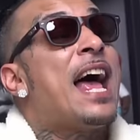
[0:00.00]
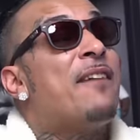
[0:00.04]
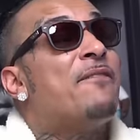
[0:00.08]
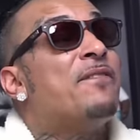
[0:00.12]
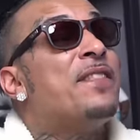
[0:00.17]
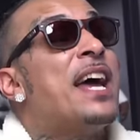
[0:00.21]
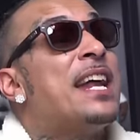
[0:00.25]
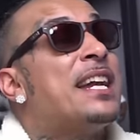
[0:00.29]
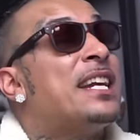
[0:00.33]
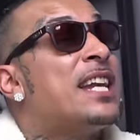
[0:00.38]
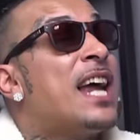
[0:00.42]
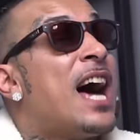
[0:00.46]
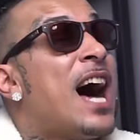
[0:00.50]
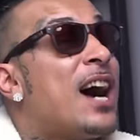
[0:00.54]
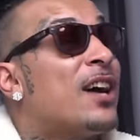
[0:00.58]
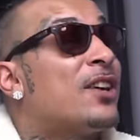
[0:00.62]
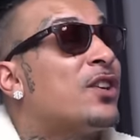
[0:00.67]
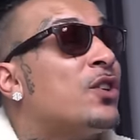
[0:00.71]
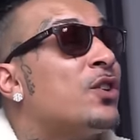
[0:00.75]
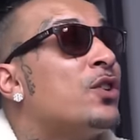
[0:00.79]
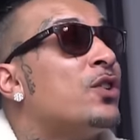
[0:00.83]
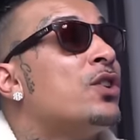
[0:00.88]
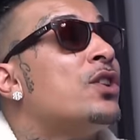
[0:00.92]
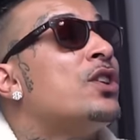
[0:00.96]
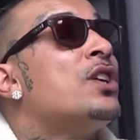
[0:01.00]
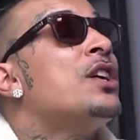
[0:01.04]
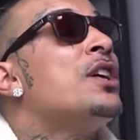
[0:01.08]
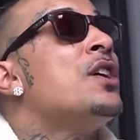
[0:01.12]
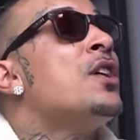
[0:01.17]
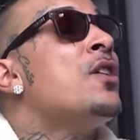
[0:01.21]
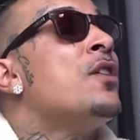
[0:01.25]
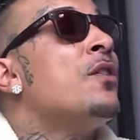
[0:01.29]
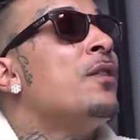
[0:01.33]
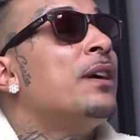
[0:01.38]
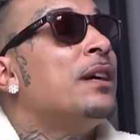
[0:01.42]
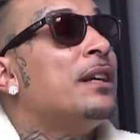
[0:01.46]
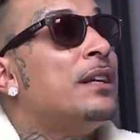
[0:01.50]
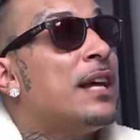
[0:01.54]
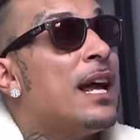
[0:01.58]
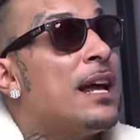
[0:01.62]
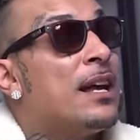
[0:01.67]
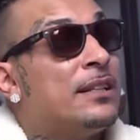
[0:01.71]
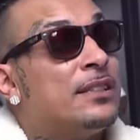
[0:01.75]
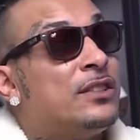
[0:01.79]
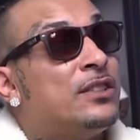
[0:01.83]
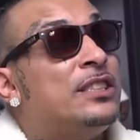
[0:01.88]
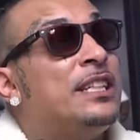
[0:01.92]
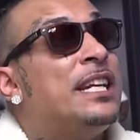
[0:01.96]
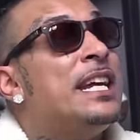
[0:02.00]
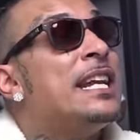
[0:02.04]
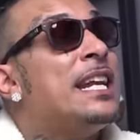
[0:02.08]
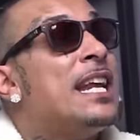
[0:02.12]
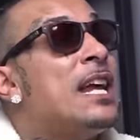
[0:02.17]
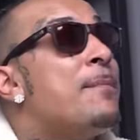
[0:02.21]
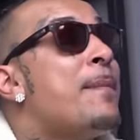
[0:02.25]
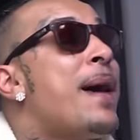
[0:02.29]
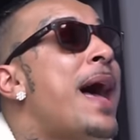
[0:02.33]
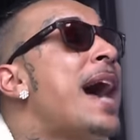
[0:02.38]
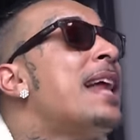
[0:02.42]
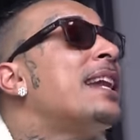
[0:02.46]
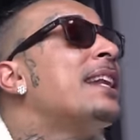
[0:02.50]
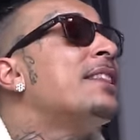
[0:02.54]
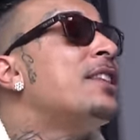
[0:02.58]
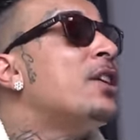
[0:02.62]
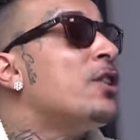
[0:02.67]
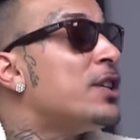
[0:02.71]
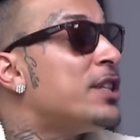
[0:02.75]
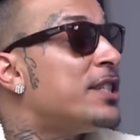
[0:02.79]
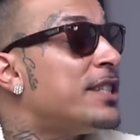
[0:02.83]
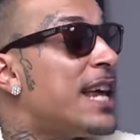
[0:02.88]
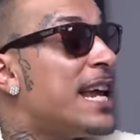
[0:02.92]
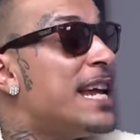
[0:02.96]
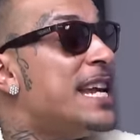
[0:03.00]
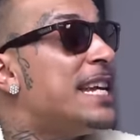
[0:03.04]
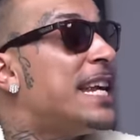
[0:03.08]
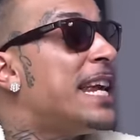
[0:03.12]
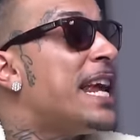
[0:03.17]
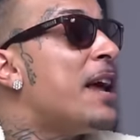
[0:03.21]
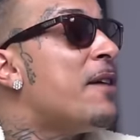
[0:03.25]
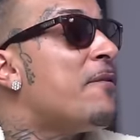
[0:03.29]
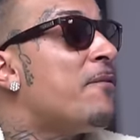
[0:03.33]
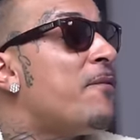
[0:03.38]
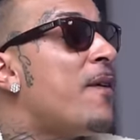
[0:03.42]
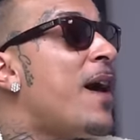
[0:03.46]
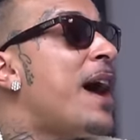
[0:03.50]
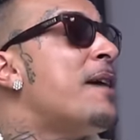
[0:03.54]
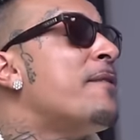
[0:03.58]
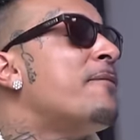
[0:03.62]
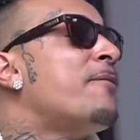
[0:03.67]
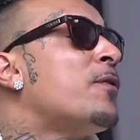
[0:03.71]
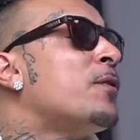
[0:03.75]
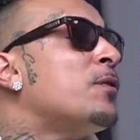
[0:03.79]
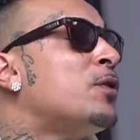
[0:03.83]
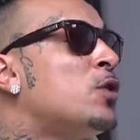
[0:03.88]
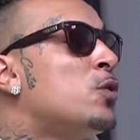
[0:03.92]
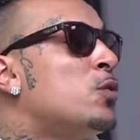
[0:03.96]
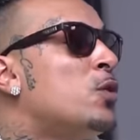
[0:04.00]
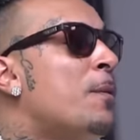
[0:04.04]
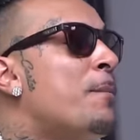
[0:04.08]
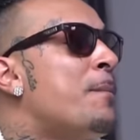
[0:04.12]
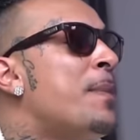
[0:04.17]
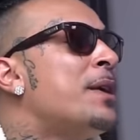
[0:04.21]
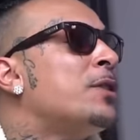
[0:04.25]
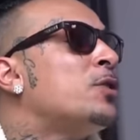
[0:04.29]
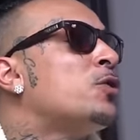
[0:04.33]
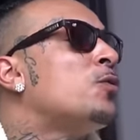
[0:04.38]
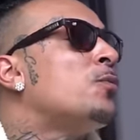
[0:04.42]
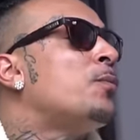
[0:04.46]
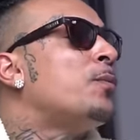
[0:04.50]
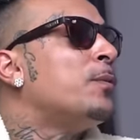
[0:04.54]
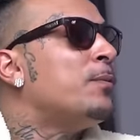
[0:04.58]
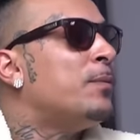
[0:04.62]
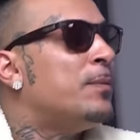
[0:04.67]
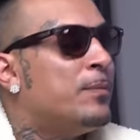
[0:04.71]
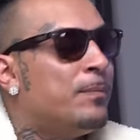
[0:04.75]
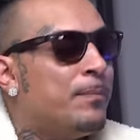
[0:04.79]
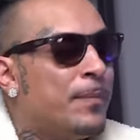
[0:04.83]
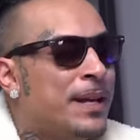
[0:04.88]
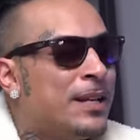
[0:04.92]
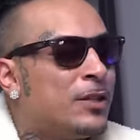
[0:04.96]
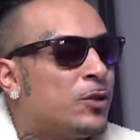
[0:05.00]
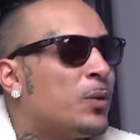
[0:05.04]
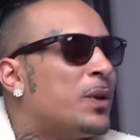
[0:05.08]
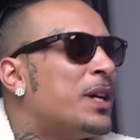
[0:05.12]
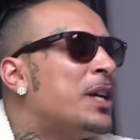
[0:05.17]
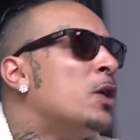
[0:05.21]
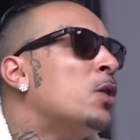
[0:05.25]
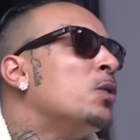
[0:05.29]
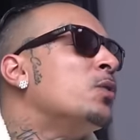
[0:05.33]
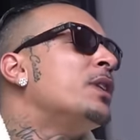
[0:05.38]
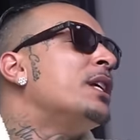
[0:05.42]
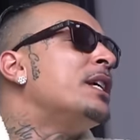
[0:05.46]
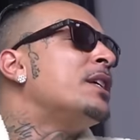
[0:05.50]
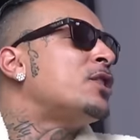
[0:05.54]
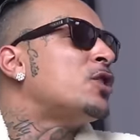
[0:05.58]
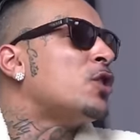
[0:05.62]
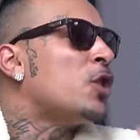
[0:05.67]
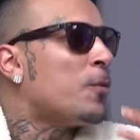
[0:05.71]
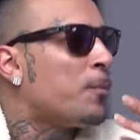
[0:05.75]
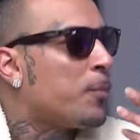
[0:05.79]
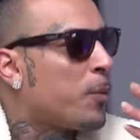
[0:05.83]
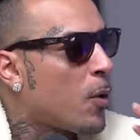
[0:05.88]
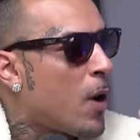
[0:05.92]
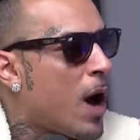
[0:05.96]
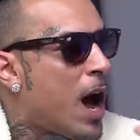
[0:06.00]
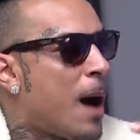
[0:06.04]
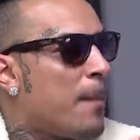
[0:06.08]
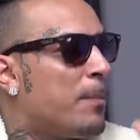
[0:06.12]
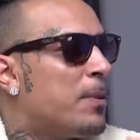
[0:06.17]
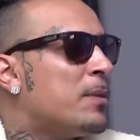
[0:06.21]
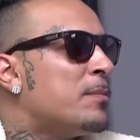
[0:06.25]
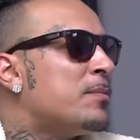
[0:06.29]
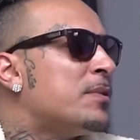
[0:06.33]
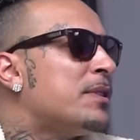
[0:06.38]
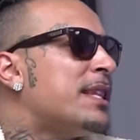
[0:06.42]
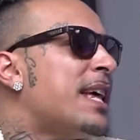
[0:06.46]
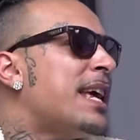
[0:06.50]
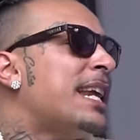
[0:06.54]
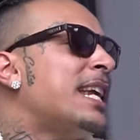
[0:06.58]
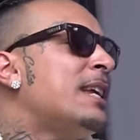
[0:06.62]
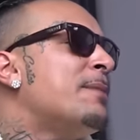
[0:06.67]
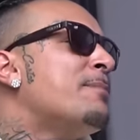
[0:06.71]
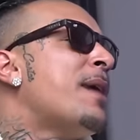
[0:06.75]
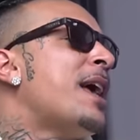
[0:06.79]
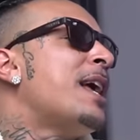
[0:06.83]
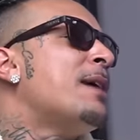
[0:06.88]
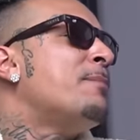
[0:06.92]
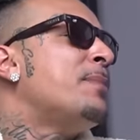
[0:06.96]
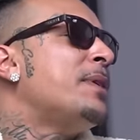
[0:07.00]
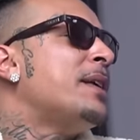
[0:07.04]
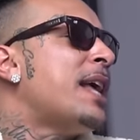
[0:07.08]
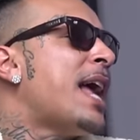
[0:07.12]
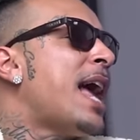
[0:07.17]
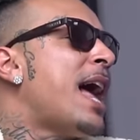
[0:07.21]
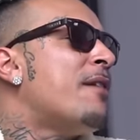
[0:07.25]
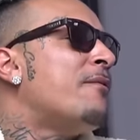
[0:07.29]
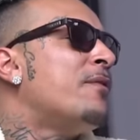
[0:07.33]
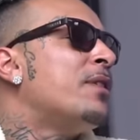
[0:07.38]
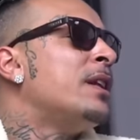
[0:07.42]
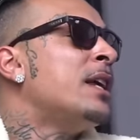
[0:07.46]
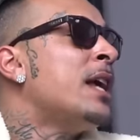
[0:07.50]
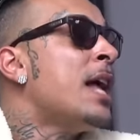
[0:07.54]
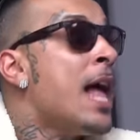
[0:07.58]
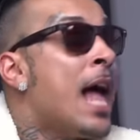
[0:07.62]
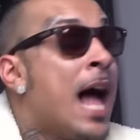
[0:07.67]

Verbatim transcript: that doctor and get him out of there to say he can't fight for due to mental mental illness or problems that he may be having.